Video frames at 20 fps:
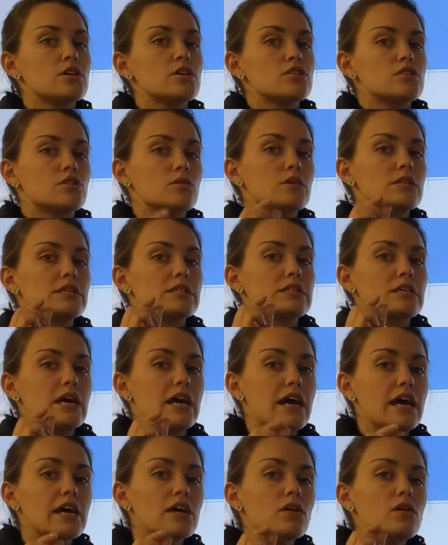So it is
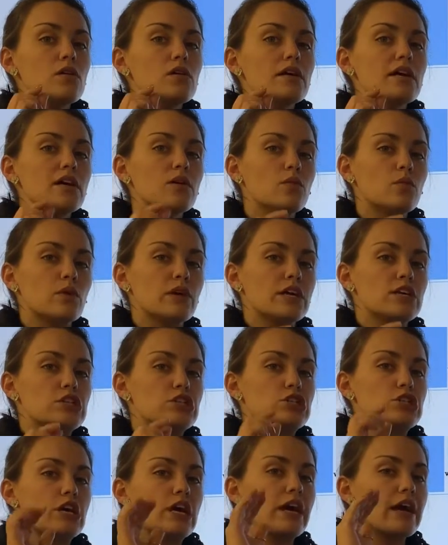the angle at
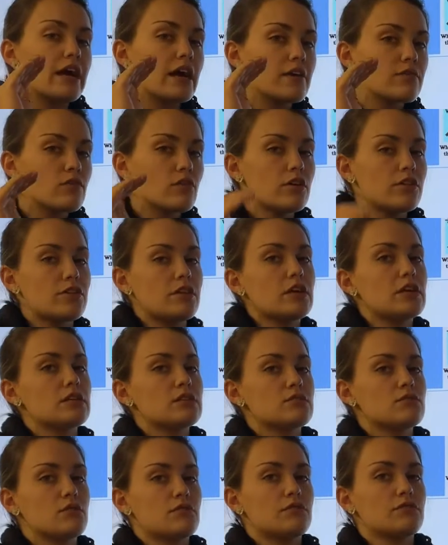which everything
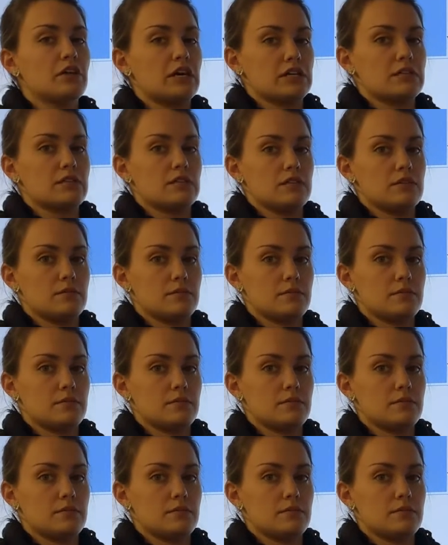is reflected.